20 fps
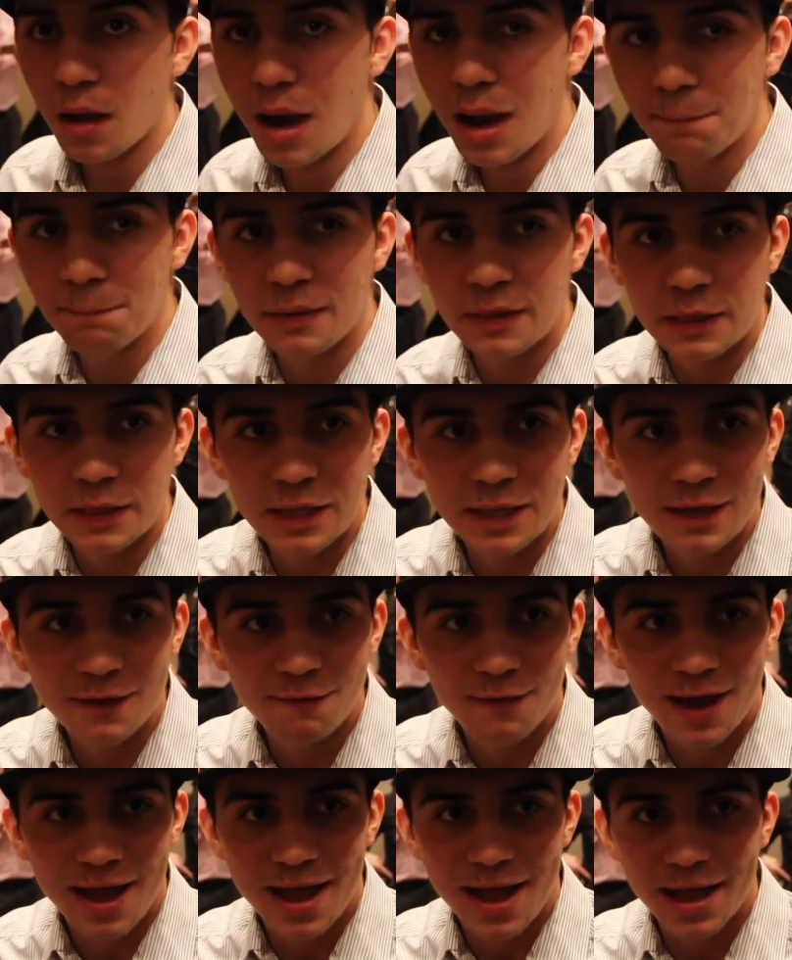I
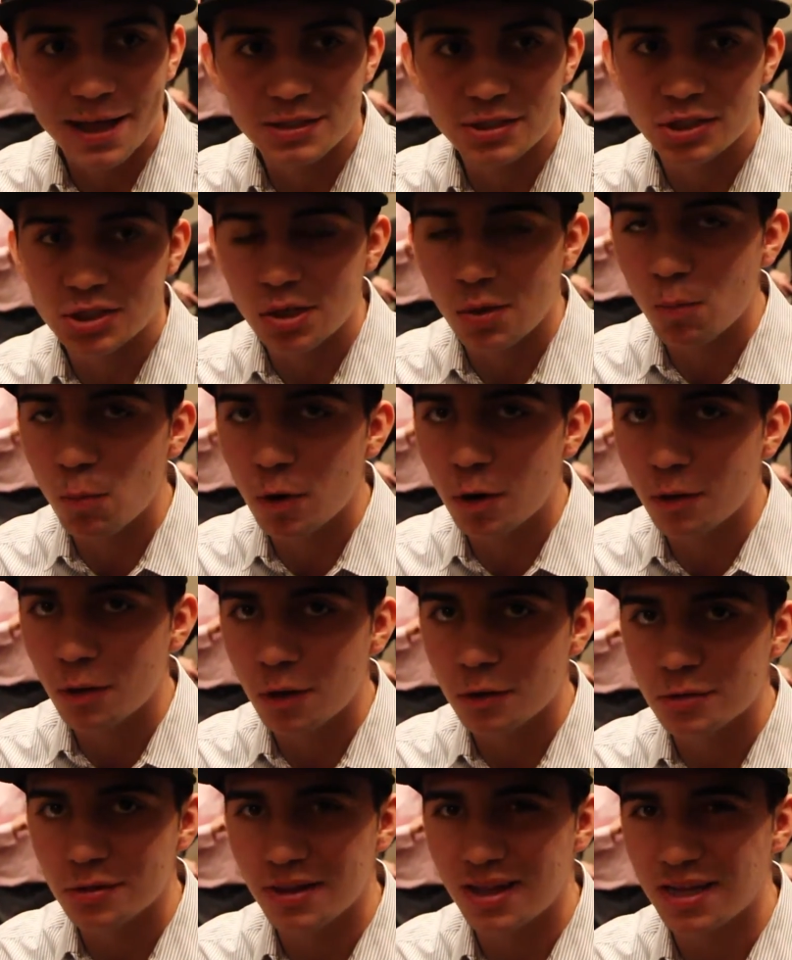believe I had somewhere
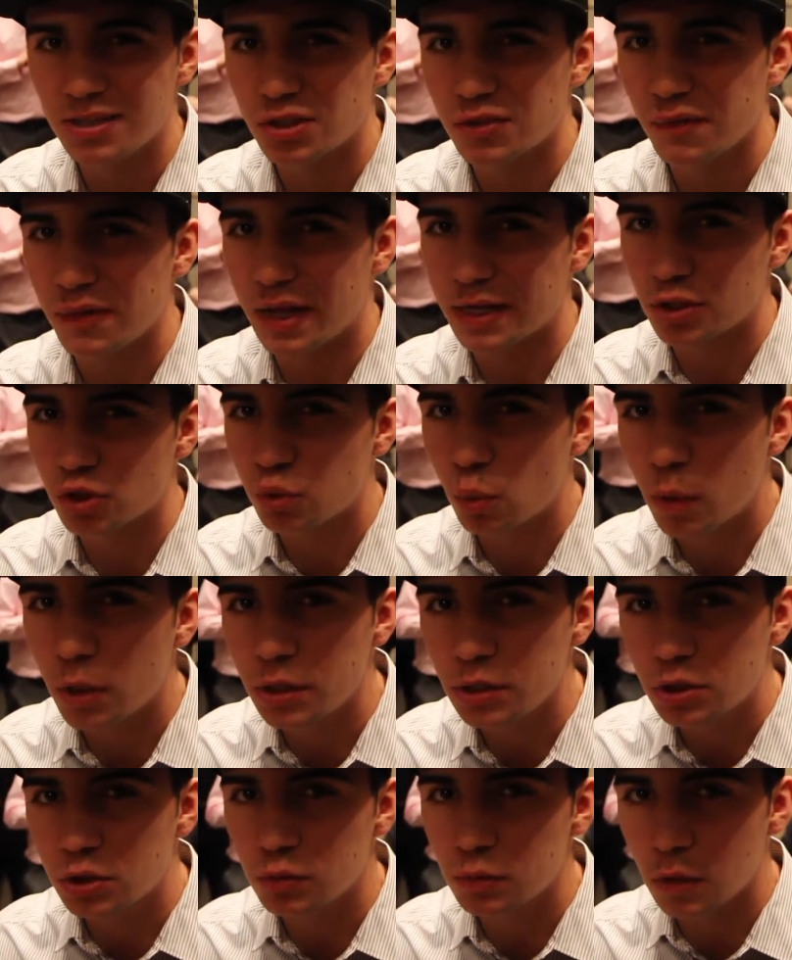along the lines of like
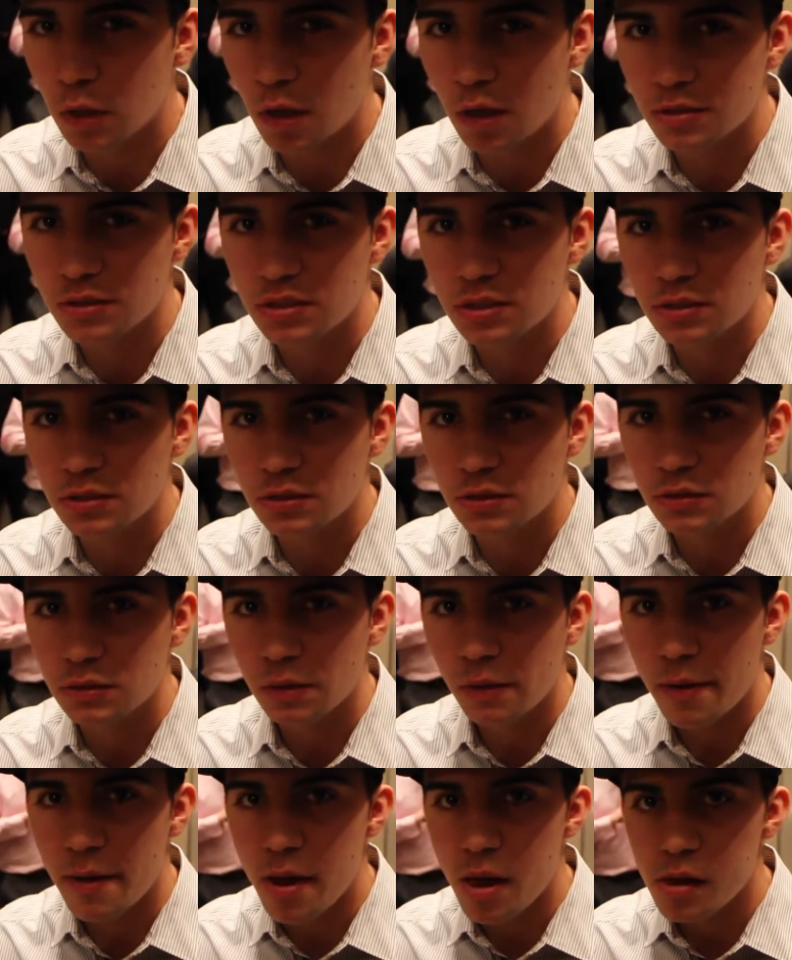22 losses,
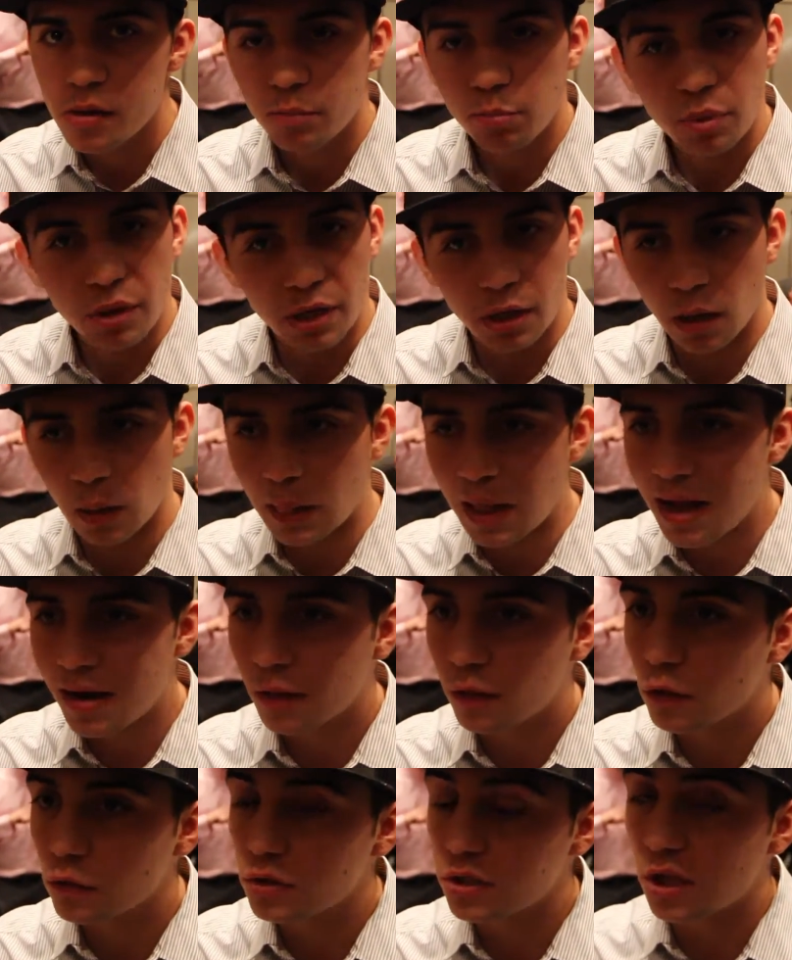but a lot
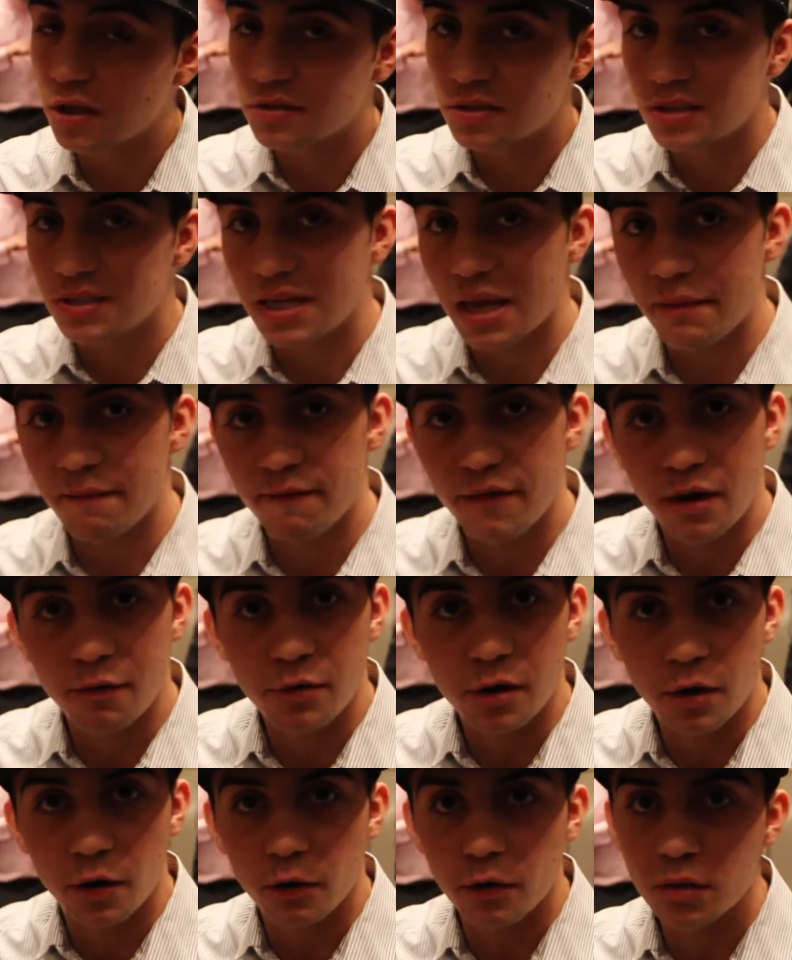of those losses came
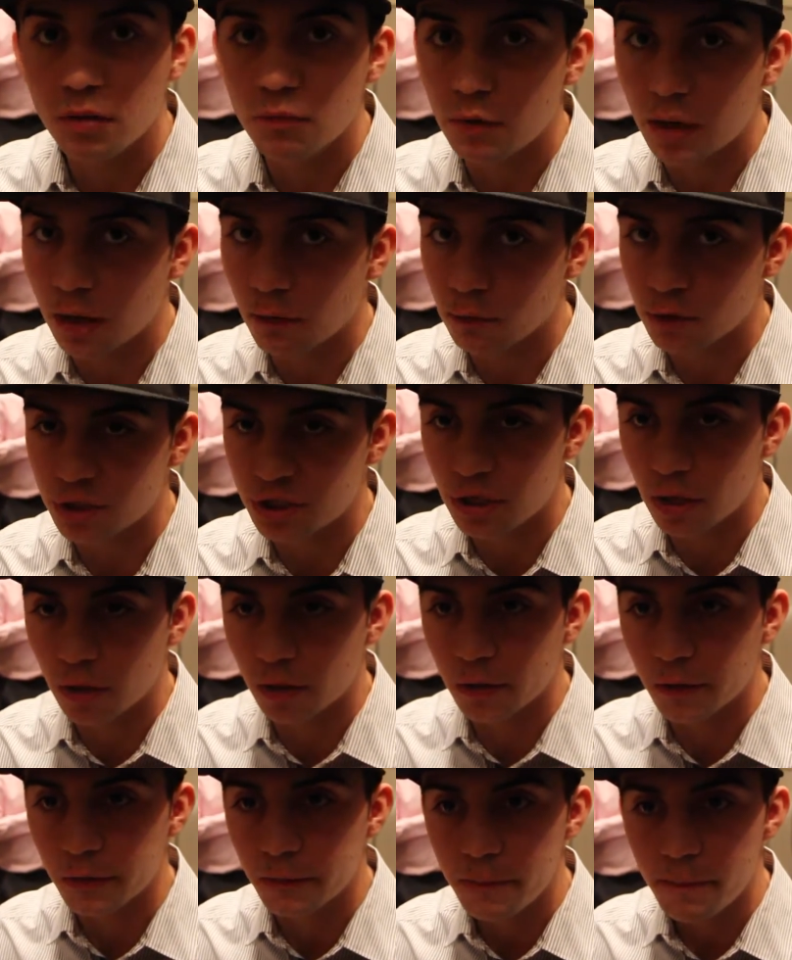very early when I was
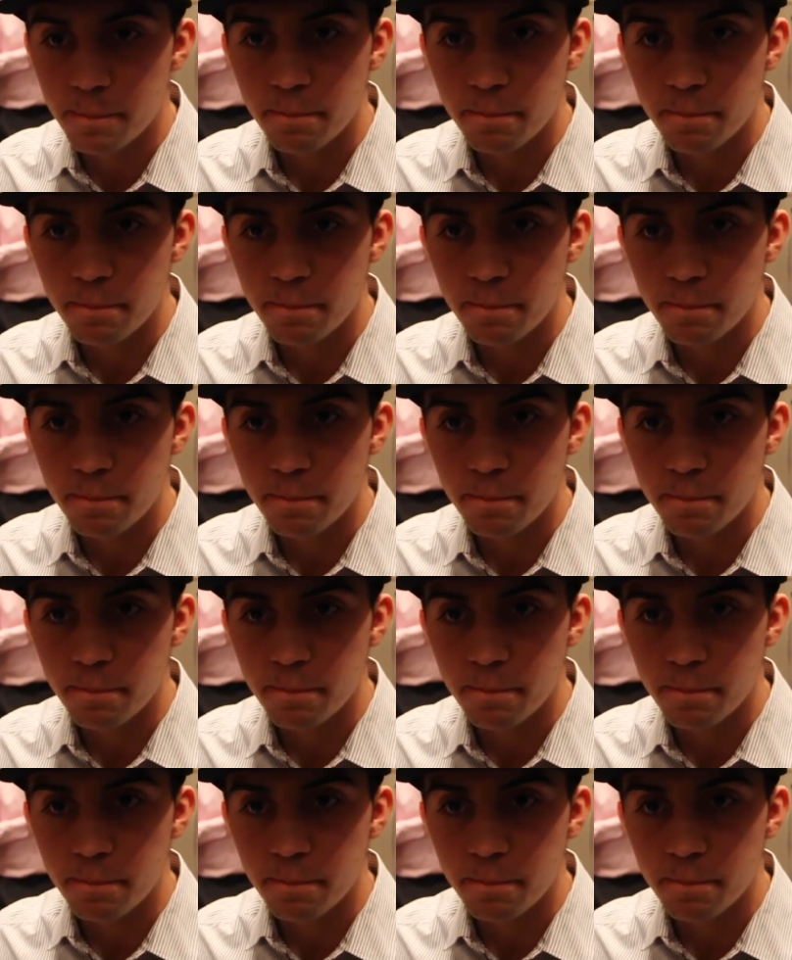younger.